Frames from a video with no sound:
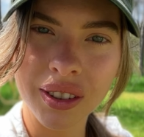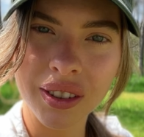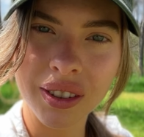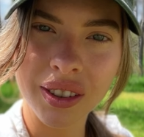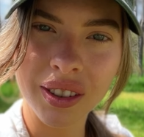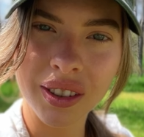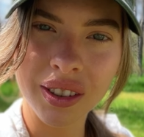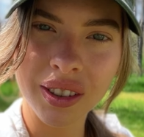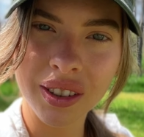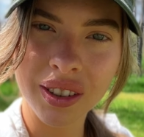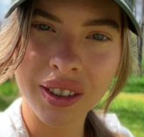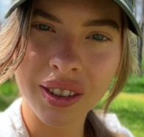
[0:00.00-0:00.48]

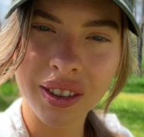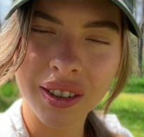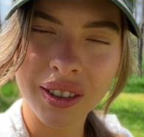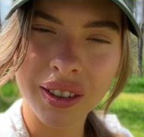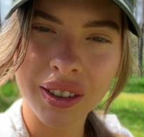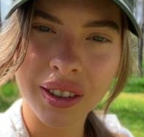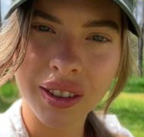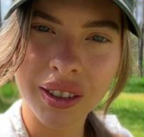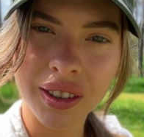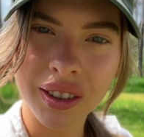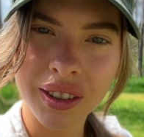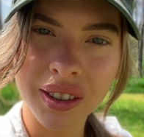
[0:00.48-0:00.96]

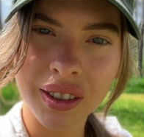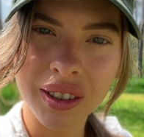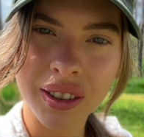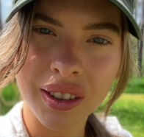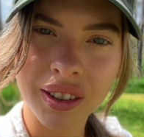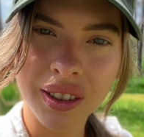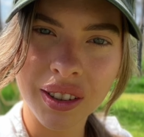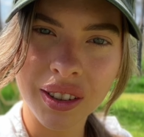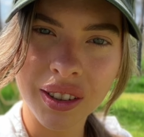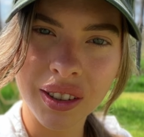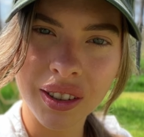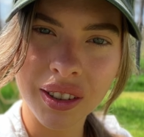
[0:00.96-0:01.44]

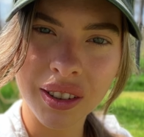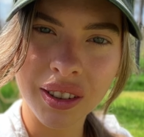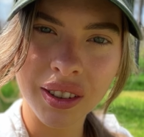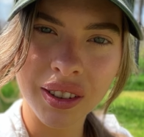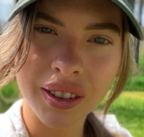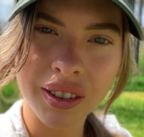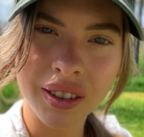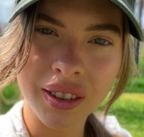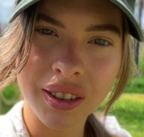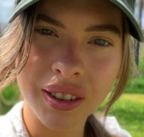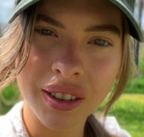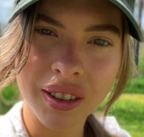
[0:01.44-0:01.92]
(no one is talking)